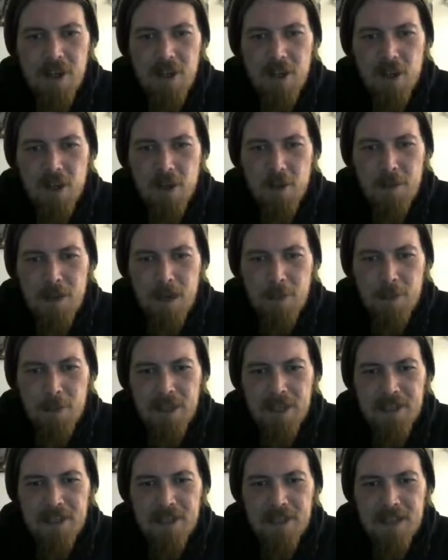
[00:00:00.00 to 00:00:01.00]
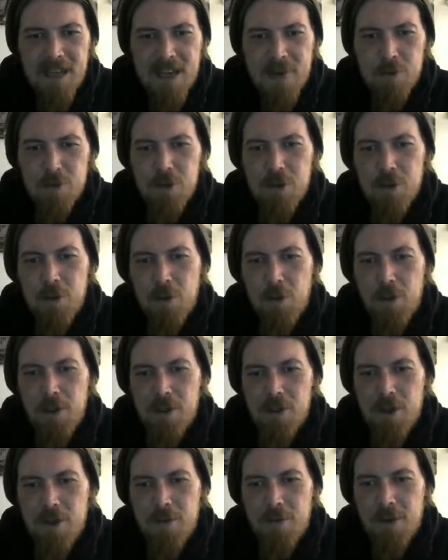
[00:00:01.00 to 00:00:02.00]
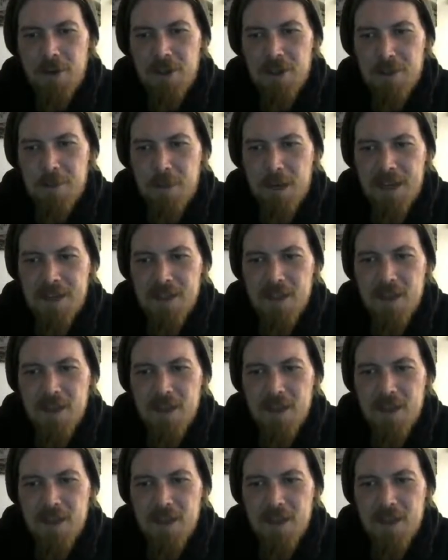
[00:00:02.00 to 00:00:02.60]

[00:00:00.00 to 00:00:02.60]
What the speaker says: Hume now plays it down, surely, try to find a space.